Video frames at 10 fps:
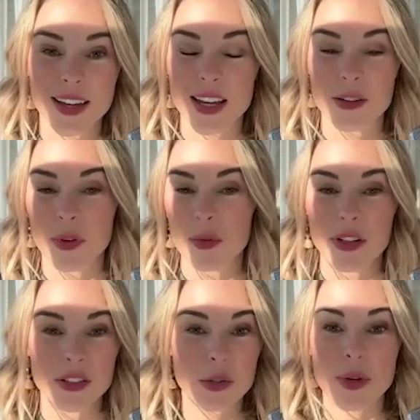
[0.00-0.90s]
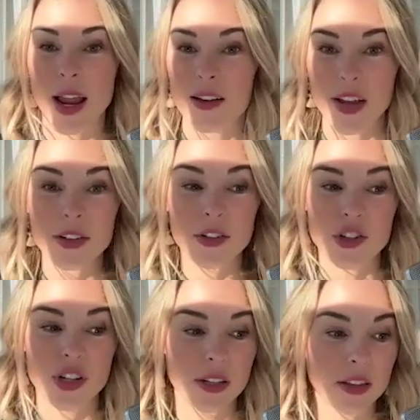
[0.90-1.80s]
And people that don't have
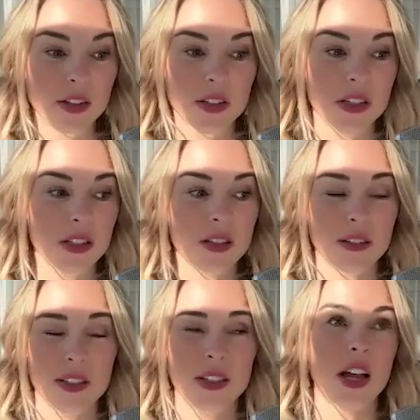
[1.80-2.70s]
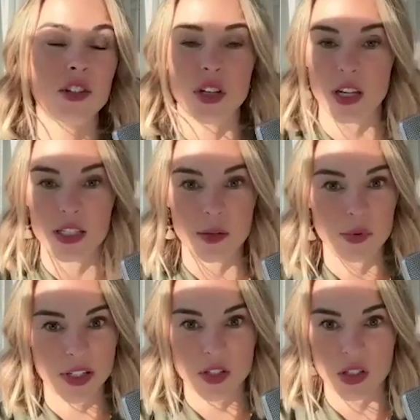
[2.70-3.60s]
energy, like this is such an easy
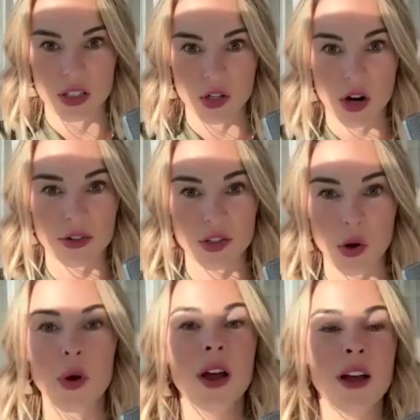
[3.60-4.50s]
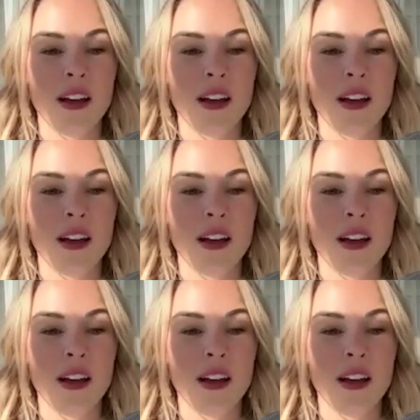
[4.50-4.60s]
place to start. So